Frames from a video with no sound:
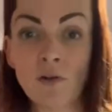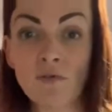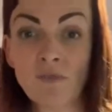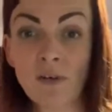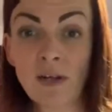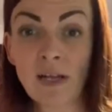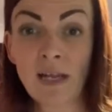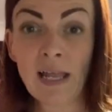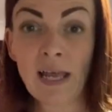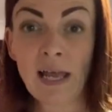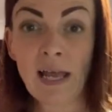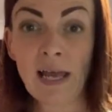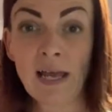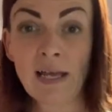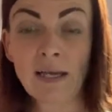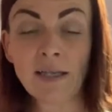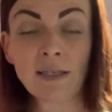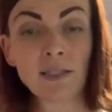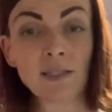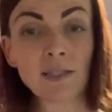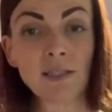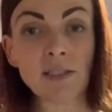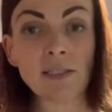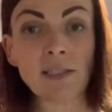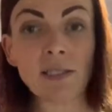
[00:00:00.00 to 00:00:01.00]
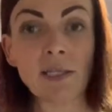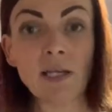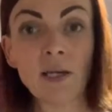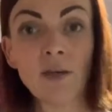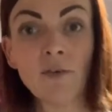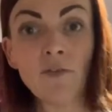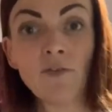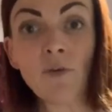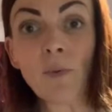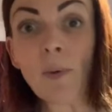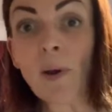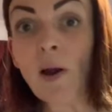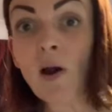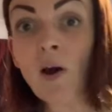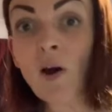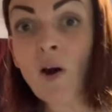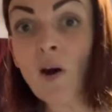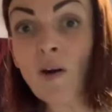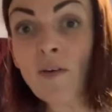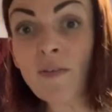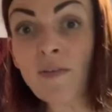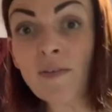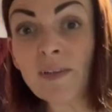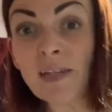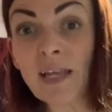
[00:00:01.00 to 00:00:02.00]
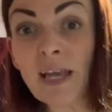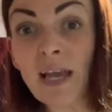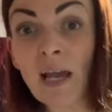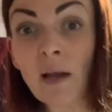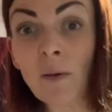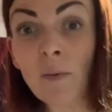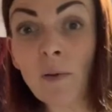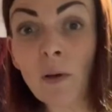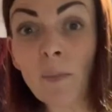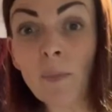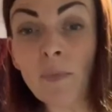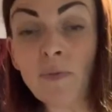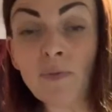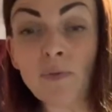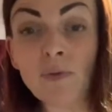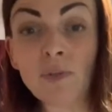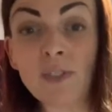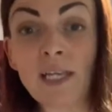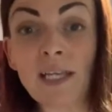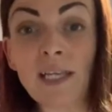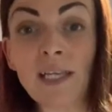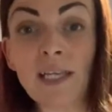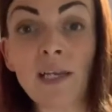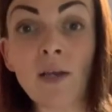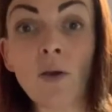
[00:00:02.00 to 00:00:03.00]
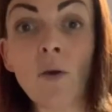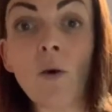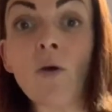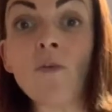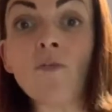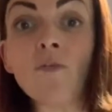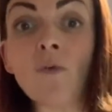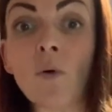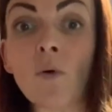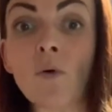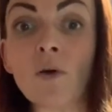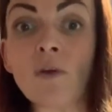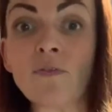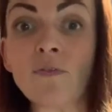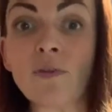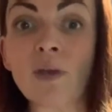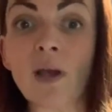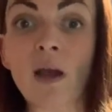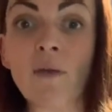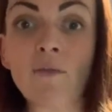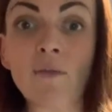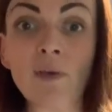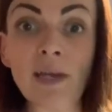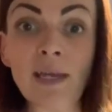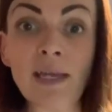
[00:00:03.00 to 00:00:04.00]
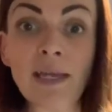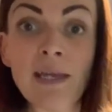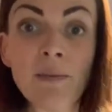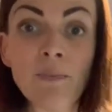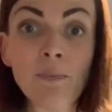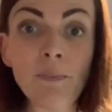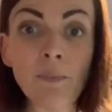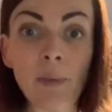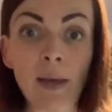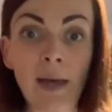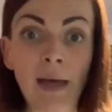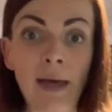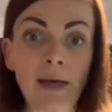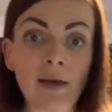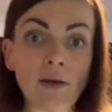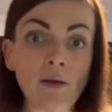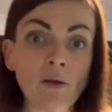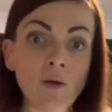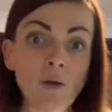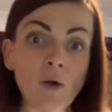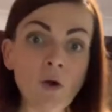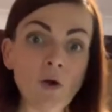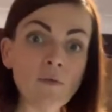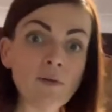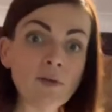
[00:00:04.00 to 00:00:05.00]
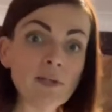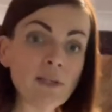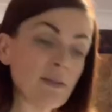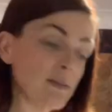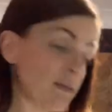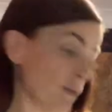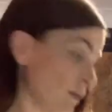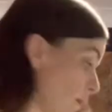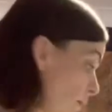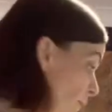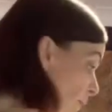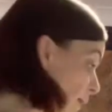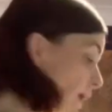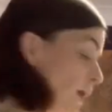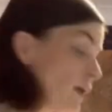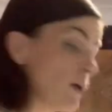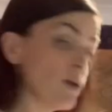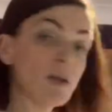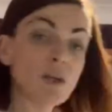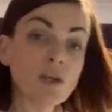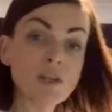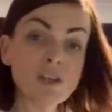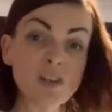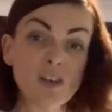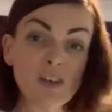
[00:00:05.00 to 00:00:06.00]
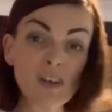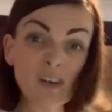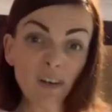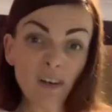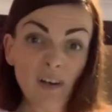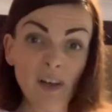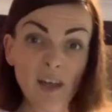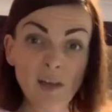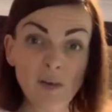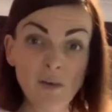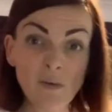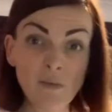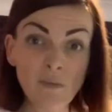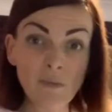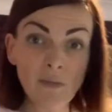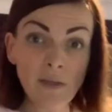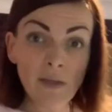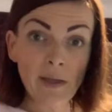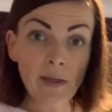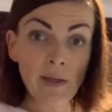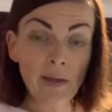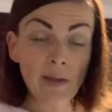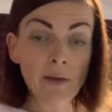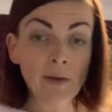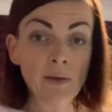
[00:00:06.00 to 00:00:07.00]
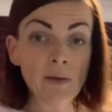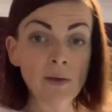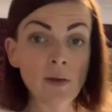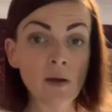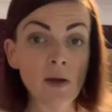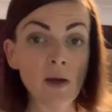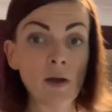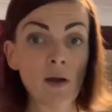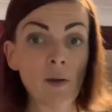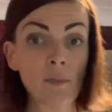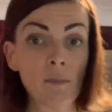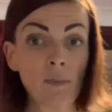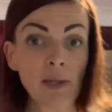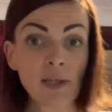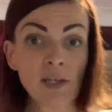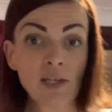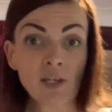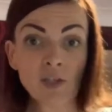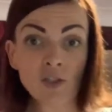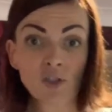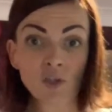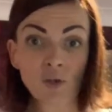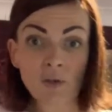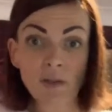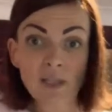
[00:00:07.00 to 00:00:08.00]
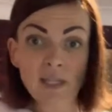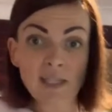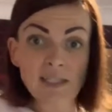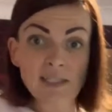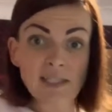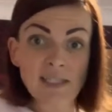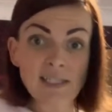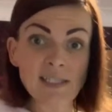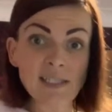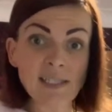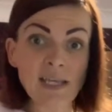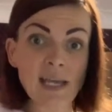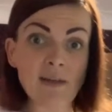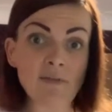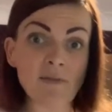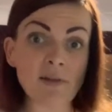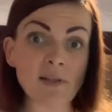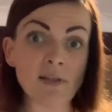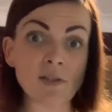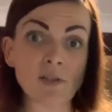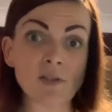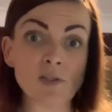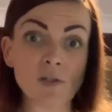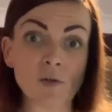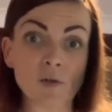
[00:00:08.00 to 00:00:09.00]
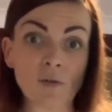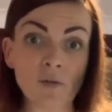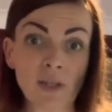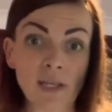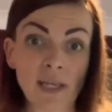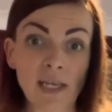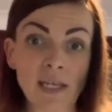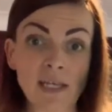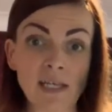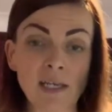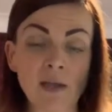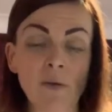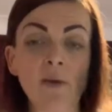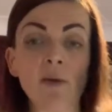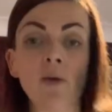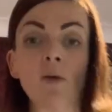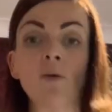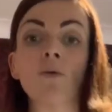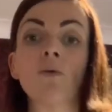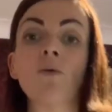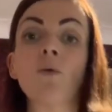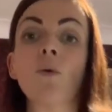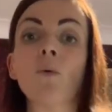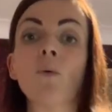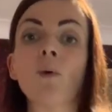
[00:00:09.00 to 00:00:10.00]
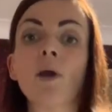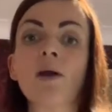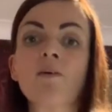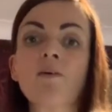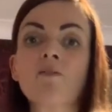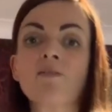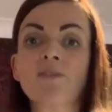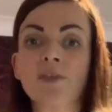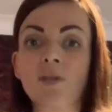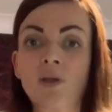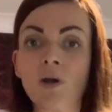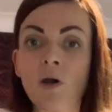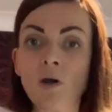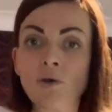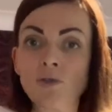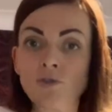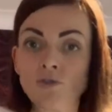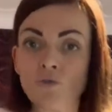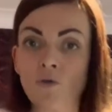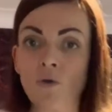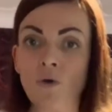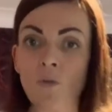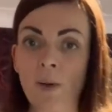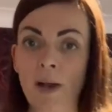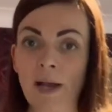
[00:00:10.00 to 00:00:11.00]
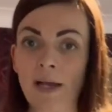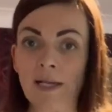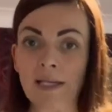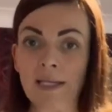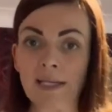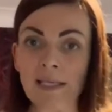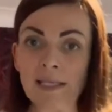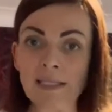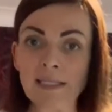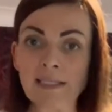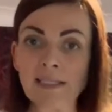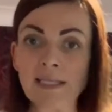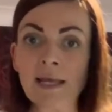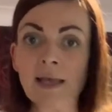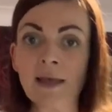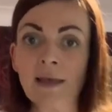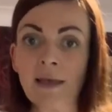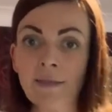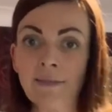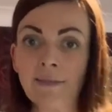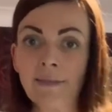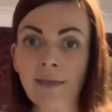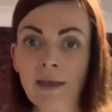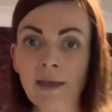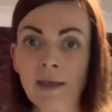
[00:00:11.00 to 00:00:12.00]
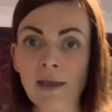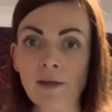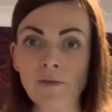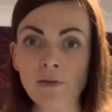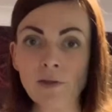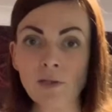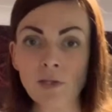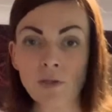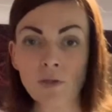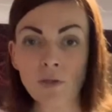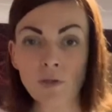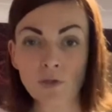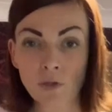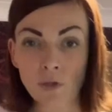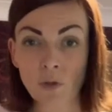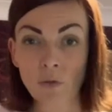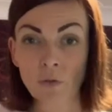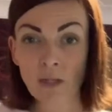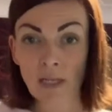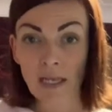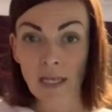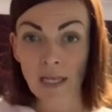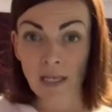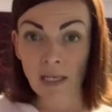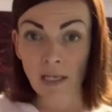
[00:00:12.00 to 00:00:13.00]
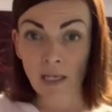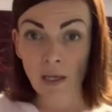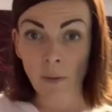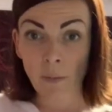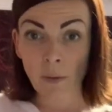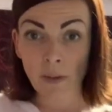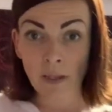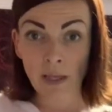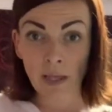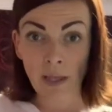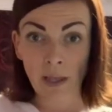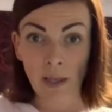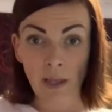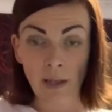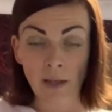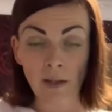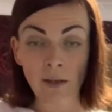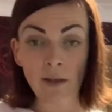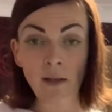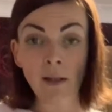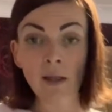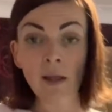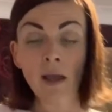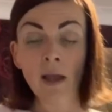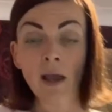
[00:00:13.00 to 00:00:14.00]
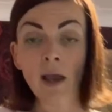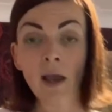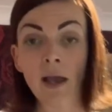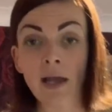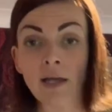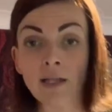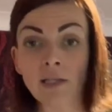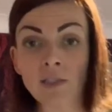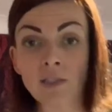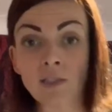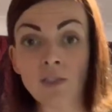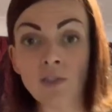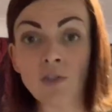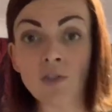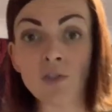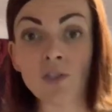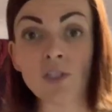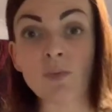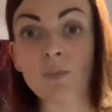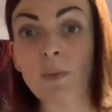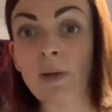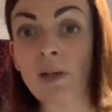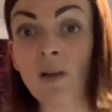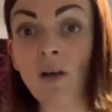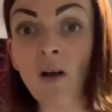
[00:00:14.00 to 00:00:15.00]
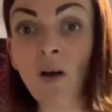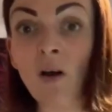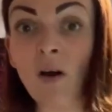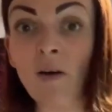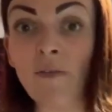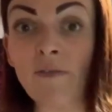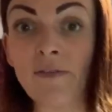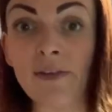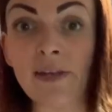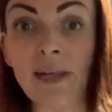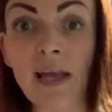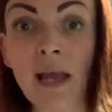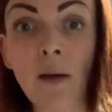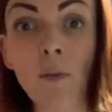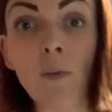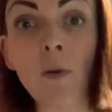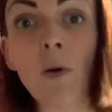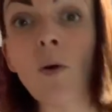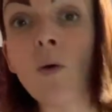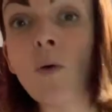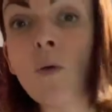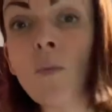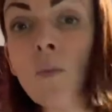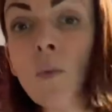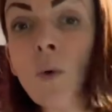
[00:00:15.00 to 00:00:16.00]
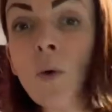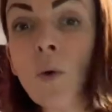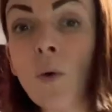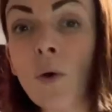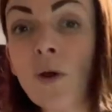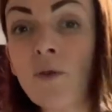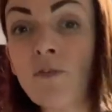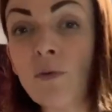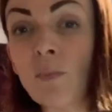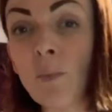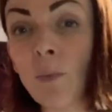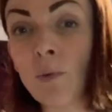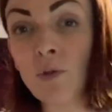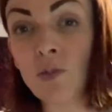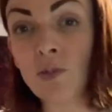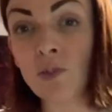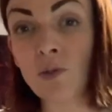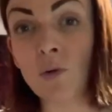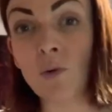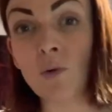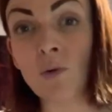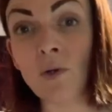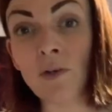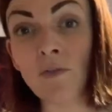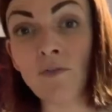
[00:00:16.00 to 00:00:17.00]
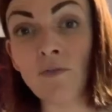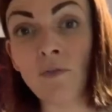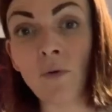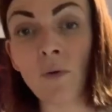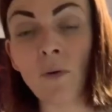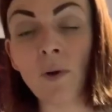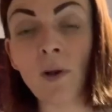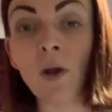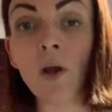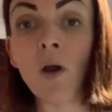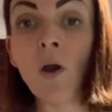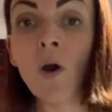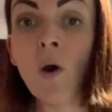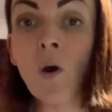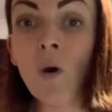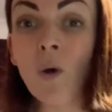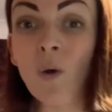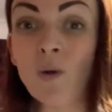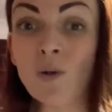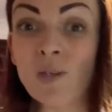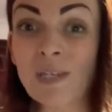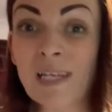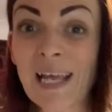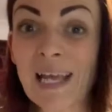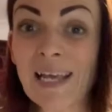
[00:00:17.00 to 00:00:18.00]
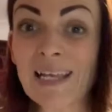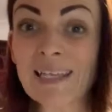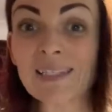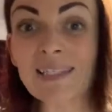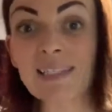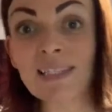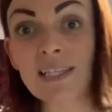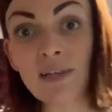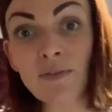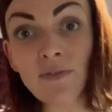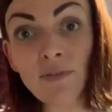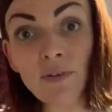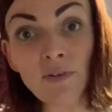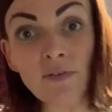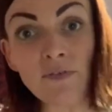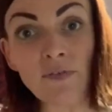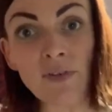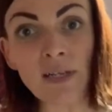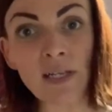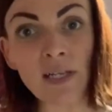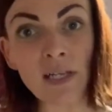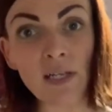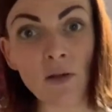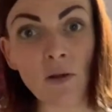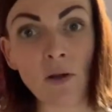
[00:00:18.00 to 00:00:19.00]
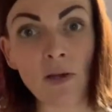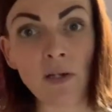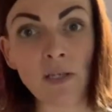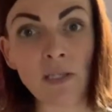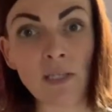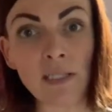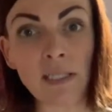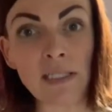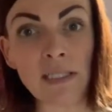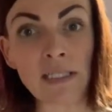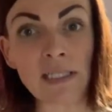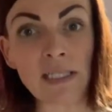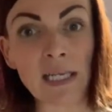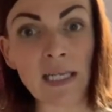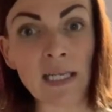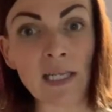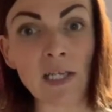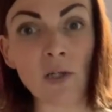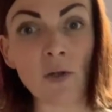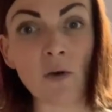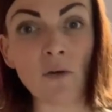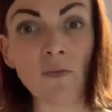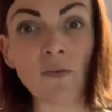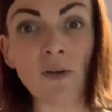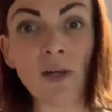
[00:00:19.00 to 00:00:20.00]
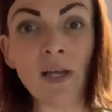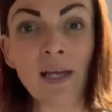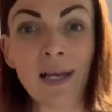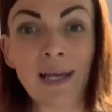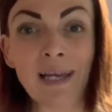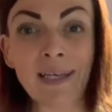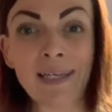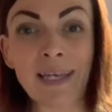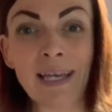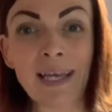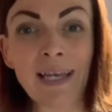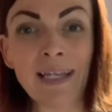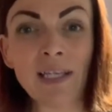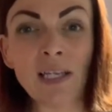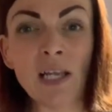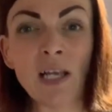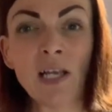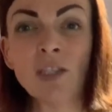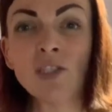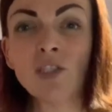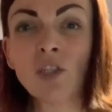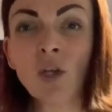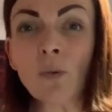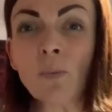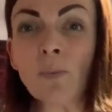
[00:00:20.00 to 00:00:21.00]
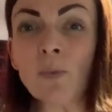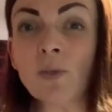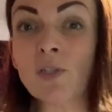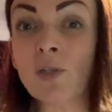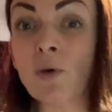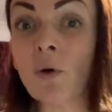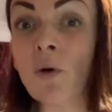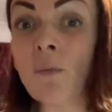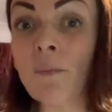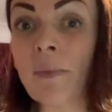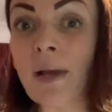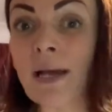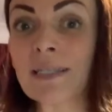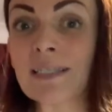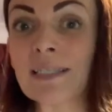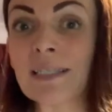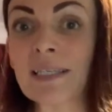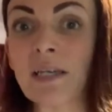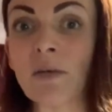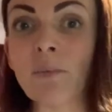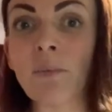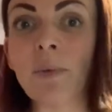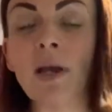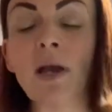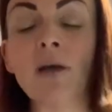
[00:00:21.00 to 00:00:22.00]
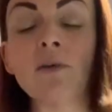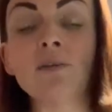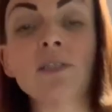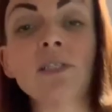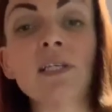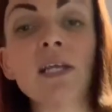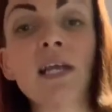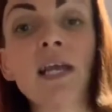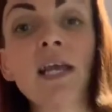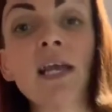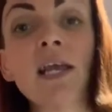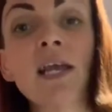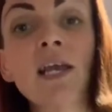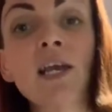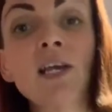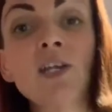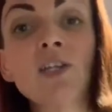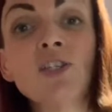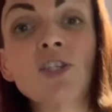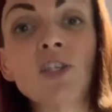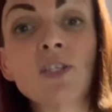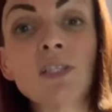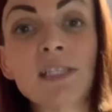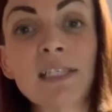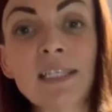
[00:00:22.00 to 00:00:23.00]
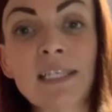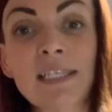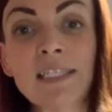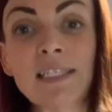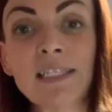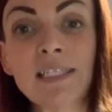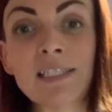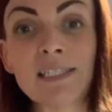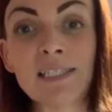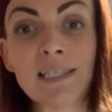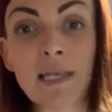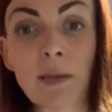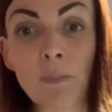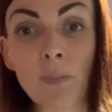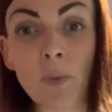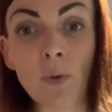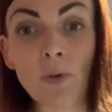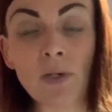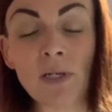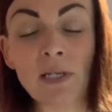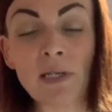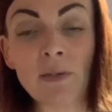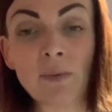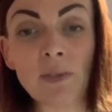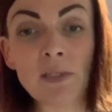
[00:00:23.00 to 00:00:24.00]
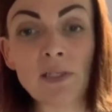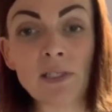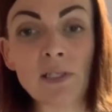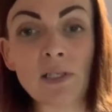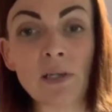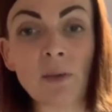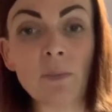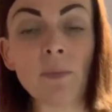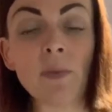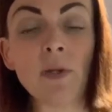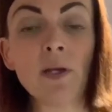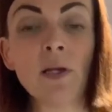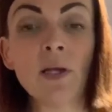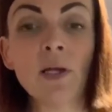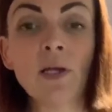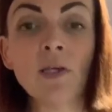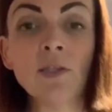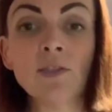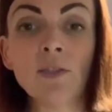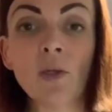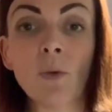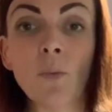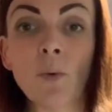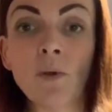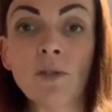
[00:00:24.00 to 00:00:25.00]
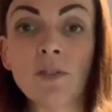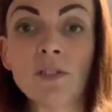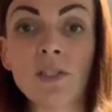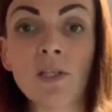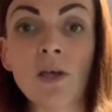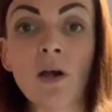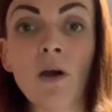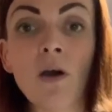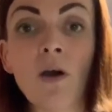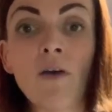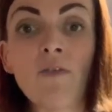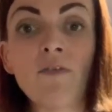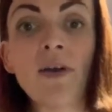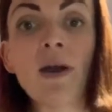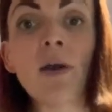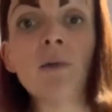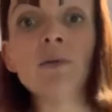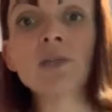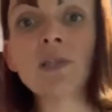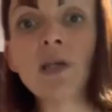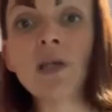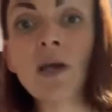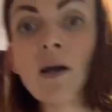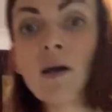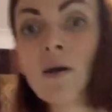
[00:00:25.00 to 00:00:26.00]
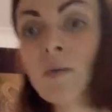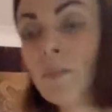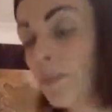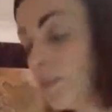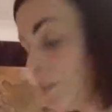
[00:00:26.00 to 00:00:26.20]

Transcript: relax for about half an hour before taking it off. Or if you have a heat mat or anything like that, you can lay on there, making sure that it's this area that's got the heat going on, or wherever the castor oil pack is, that area that's got the heat going in, and you just spend half an hour or more if your body's calling for it, or less if you're feeling like you need to take it off. Again, don't be dogmatic about it, just listen to that bodily wisdom. So once the half hour's up,